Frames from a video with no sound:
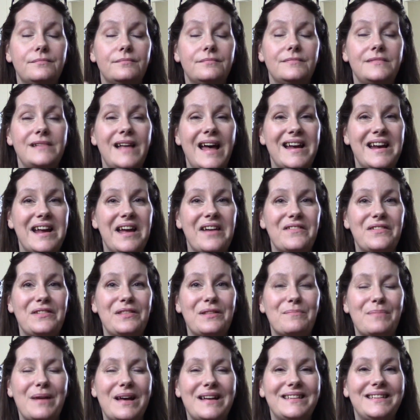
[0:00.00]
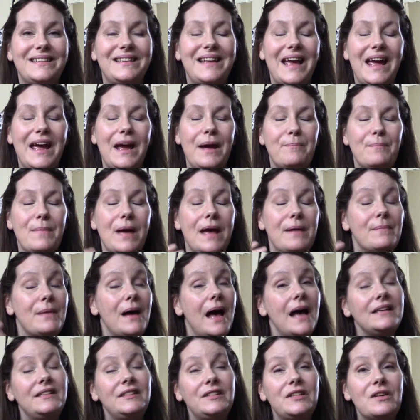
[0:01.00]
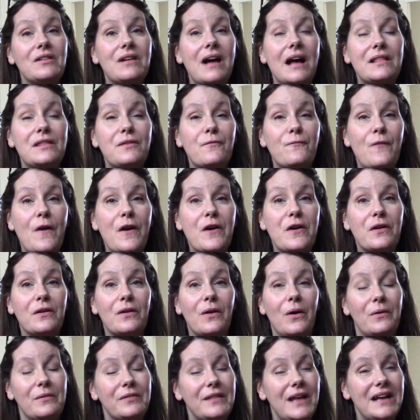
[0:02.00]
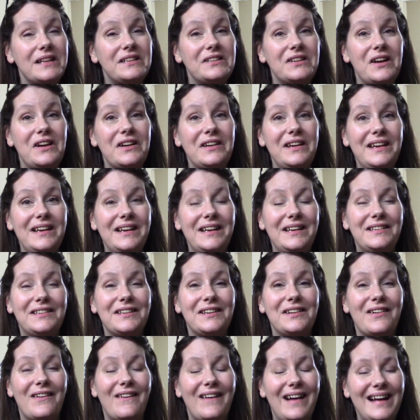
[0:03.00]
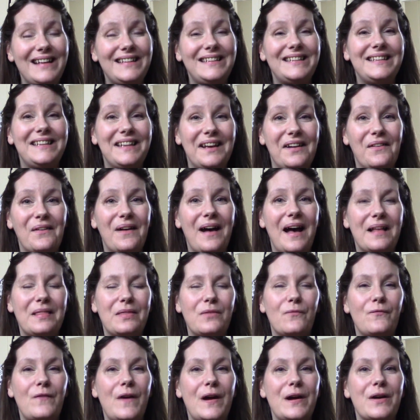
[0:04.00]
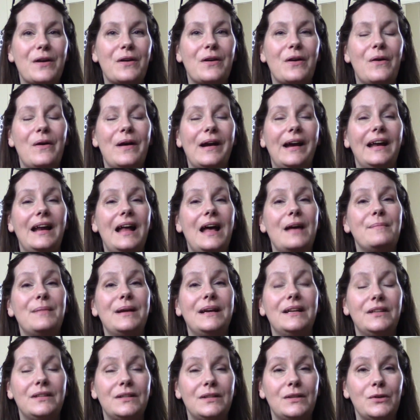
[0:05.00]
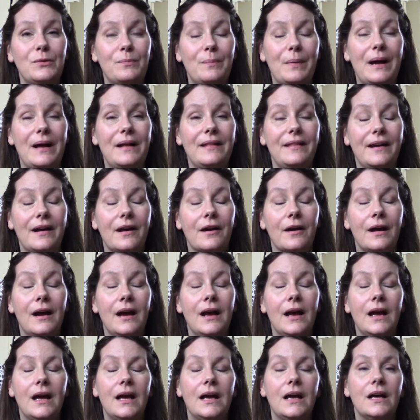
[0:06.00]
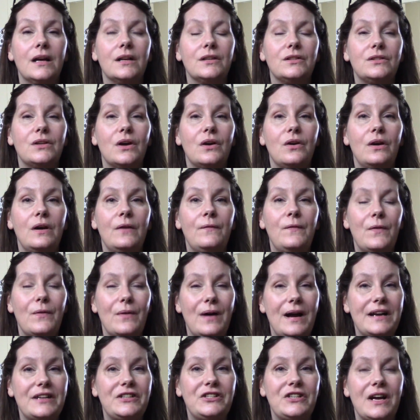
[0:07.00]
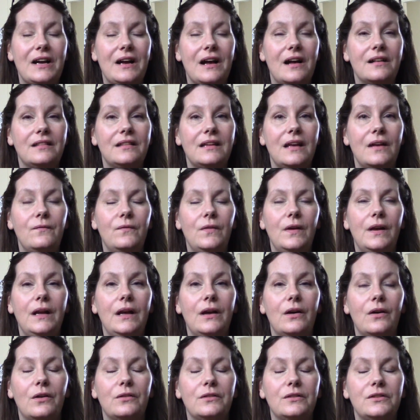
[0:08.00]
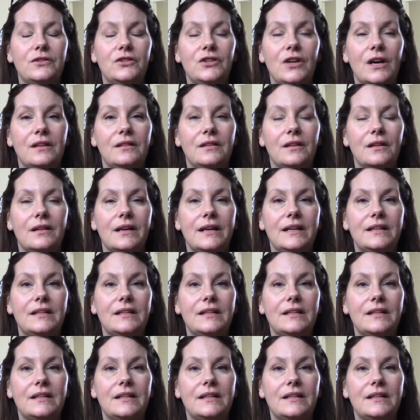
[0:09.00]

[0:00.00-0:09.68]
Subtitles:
not having the best day. I still got the fire going. That's all you need to know. I still got the fire going, and I made soup on there. So if you want to check out that video, check the link